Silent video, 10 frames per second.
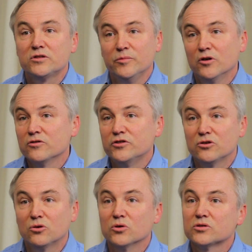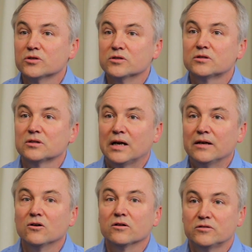Most immunology courses
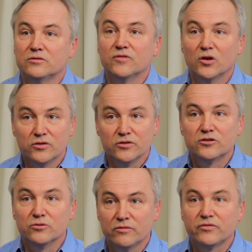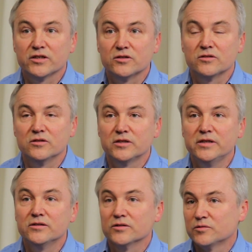are not devoted to infectious
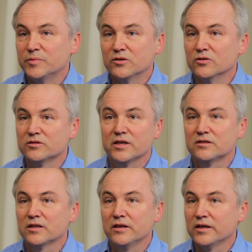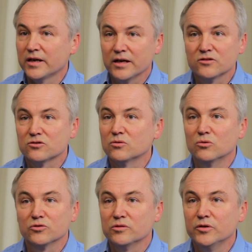diseases because they study cancer
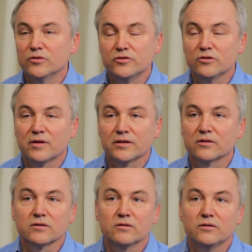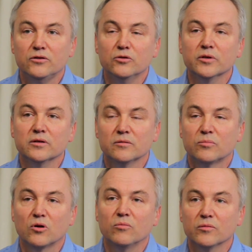or autoimmunity or other human
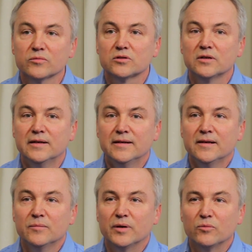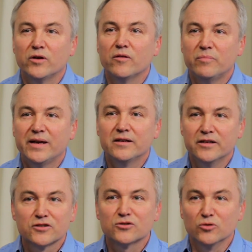problems. But we're
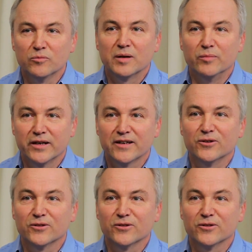embedded in a school of public